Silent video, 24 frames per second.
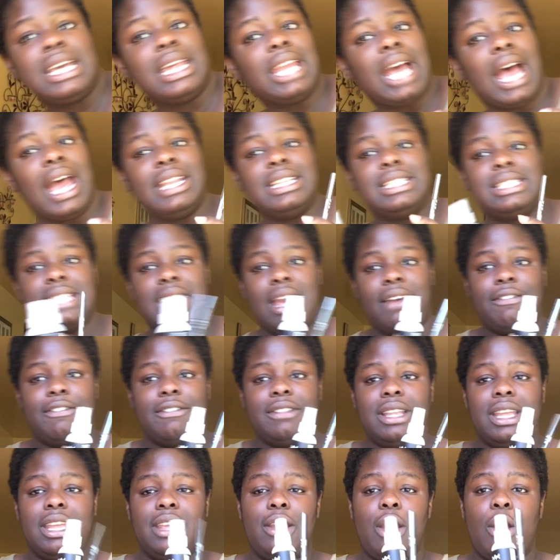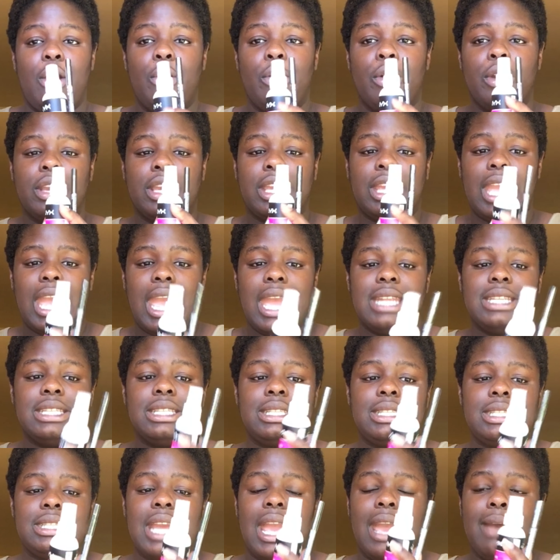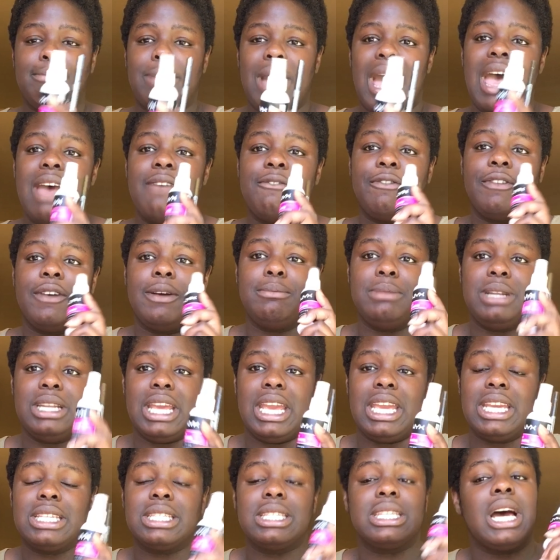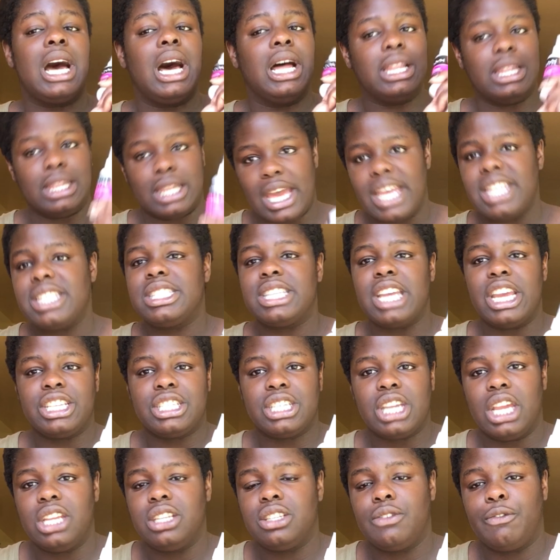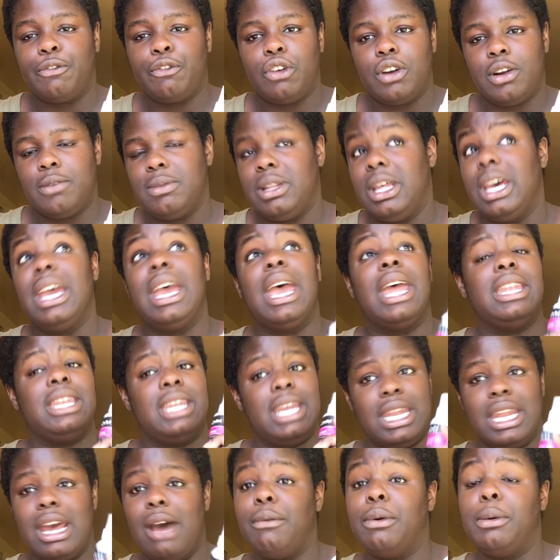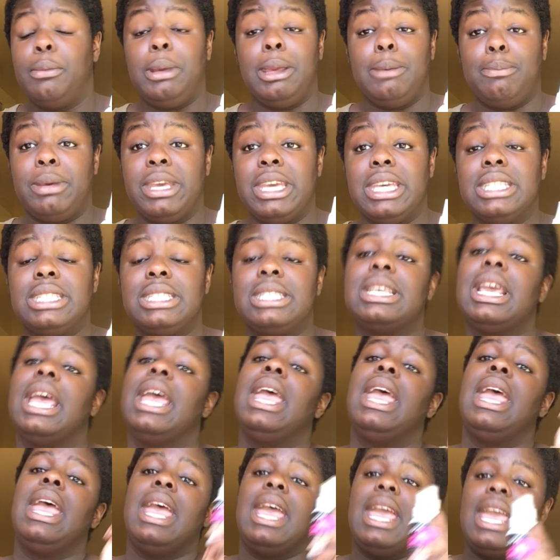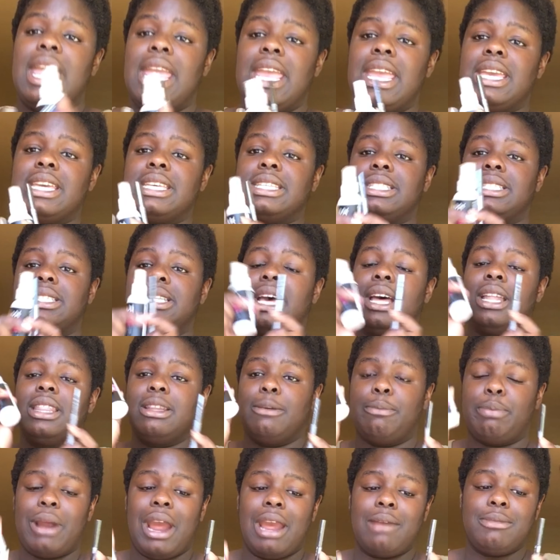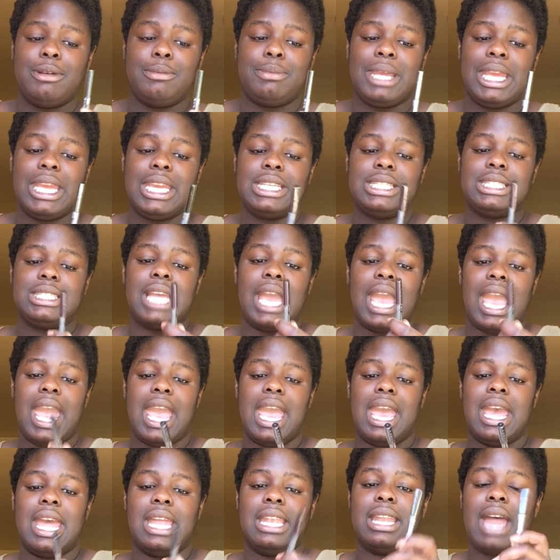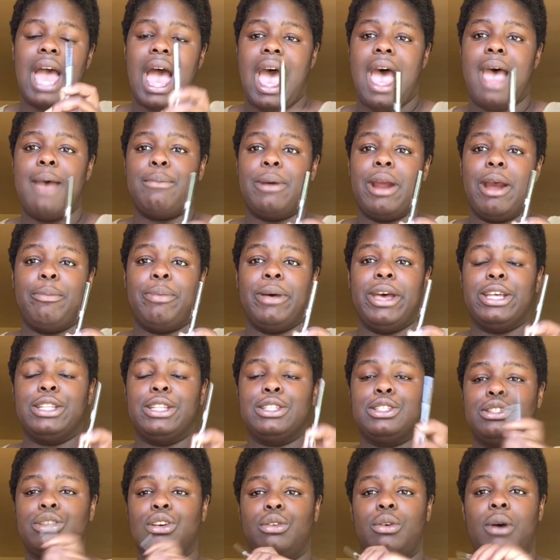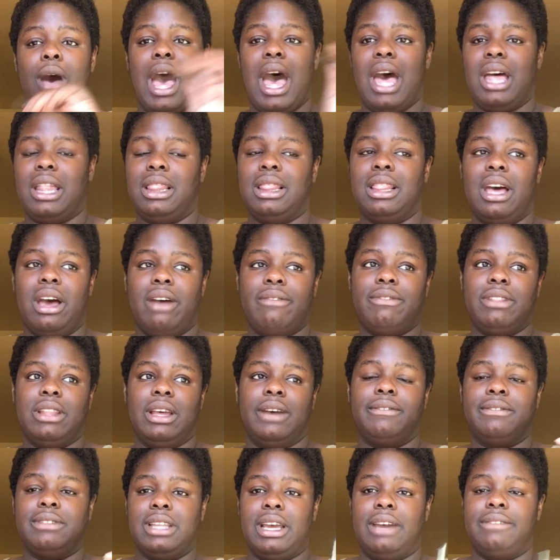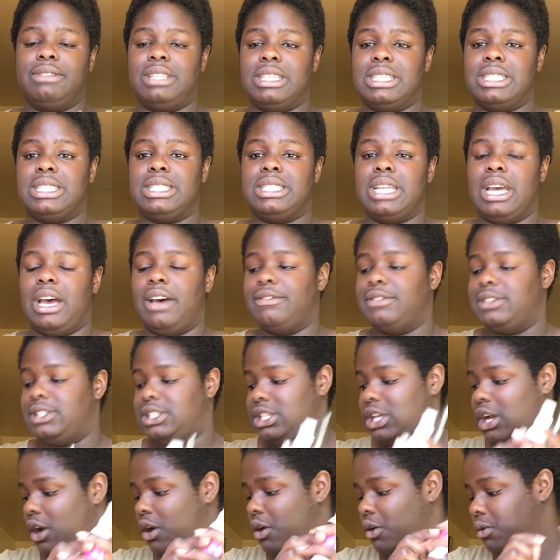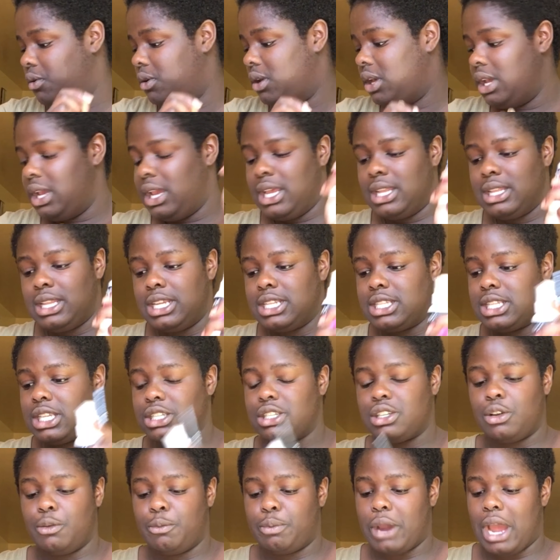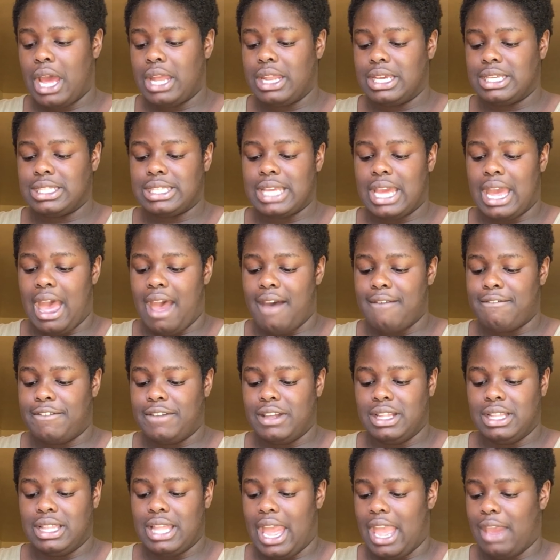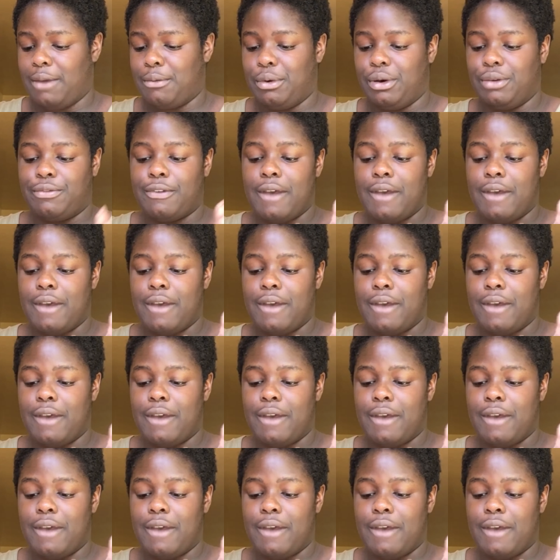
that I definitely can stand by from NYX unless they change the formula and then I will be pissed is the primer base and the eyebrow pencil. I love, love, love this stuff. So these are two products that I feel like will